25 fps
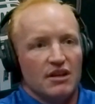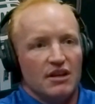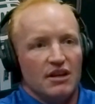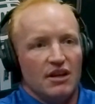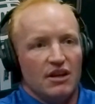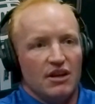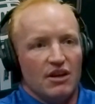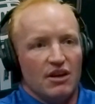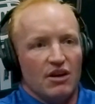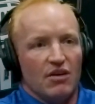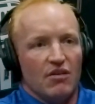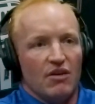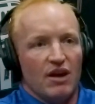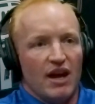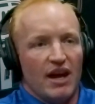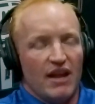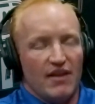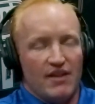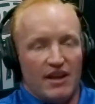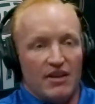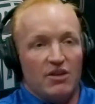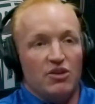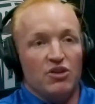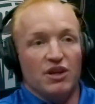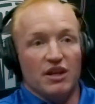And
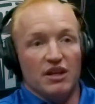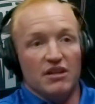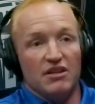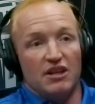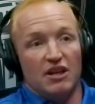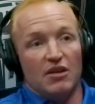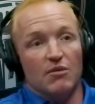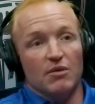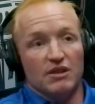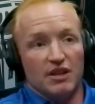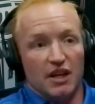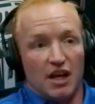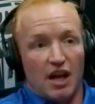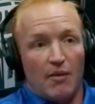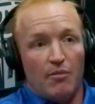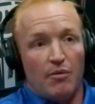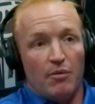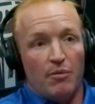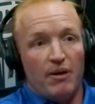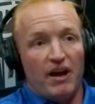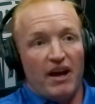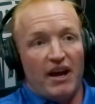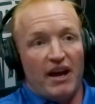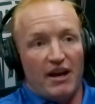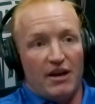then you can deal with a couple
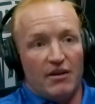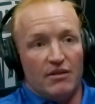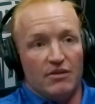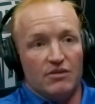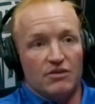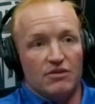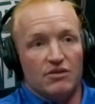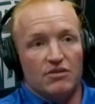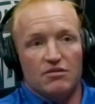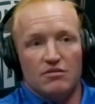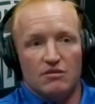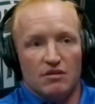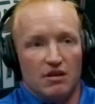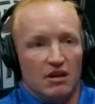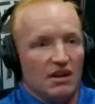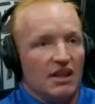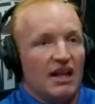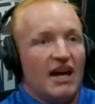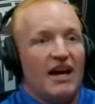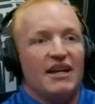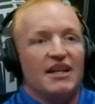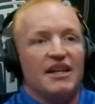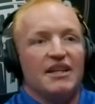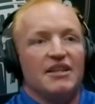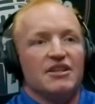pounds a
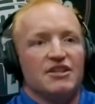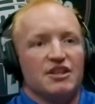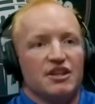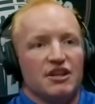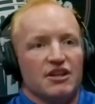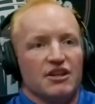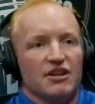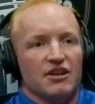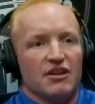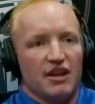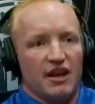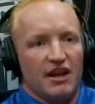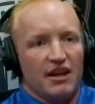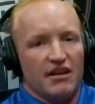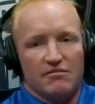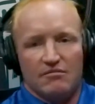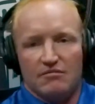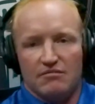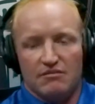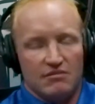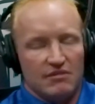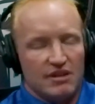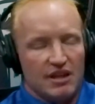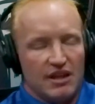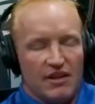lot easier
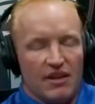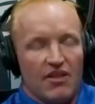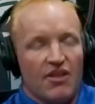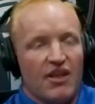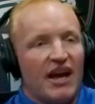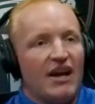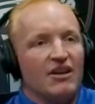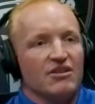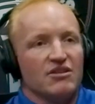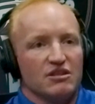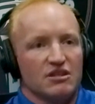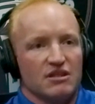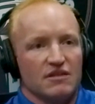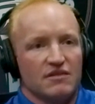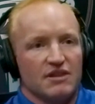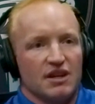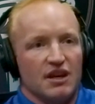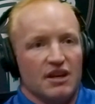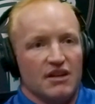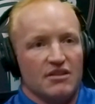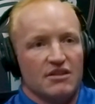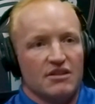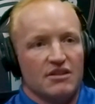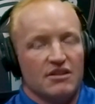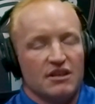than the thousands of
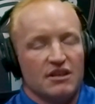tons.